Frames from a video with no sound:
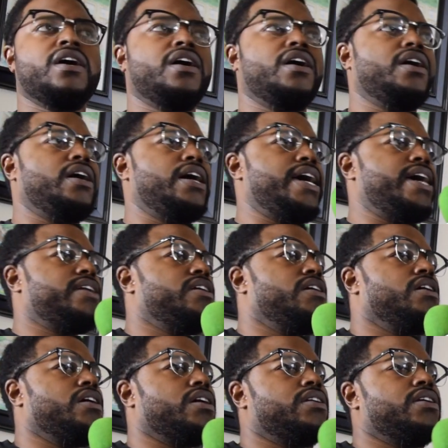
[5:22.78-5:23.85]
uh, had
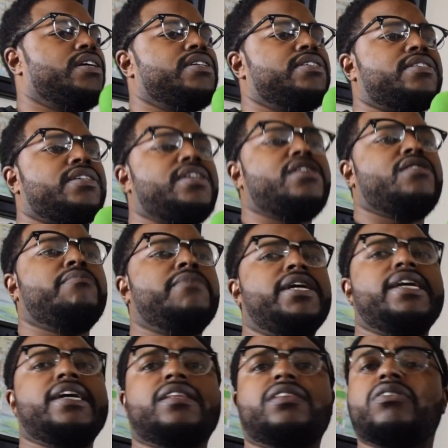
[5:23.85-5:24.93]
the, the casino
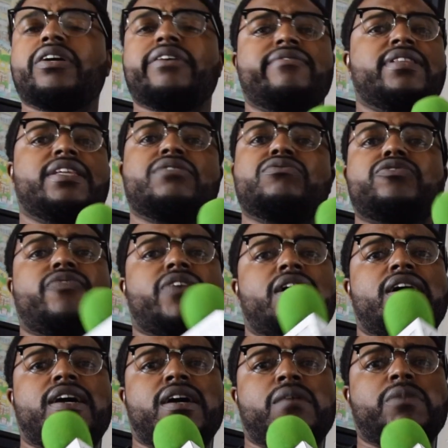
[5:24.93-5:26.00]
money, I thought everything was
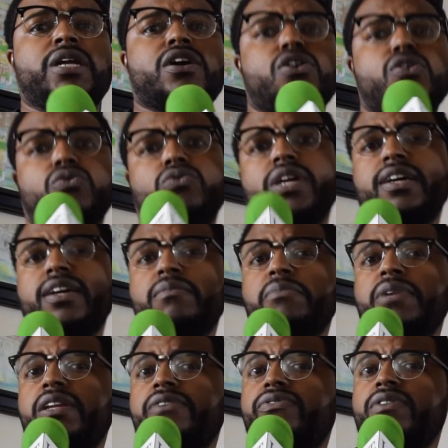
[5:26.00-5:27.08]
fine. I'm like, oh, they get
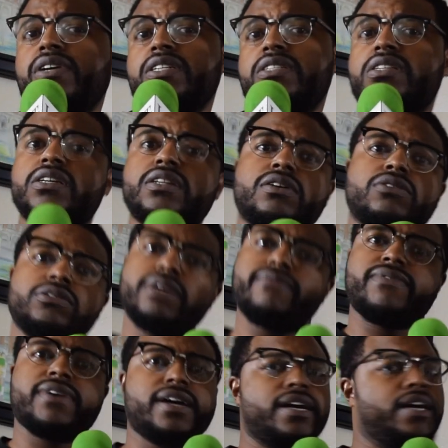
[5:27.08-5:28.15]
money from the casinos, they're
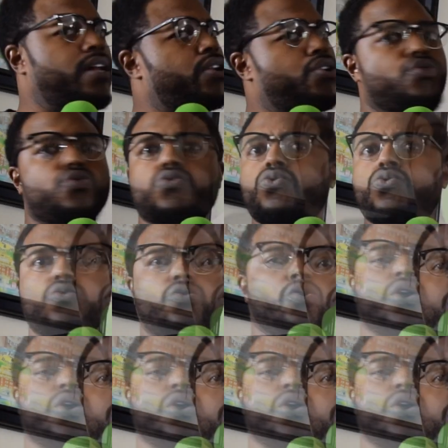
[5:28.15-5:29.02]
fine. No.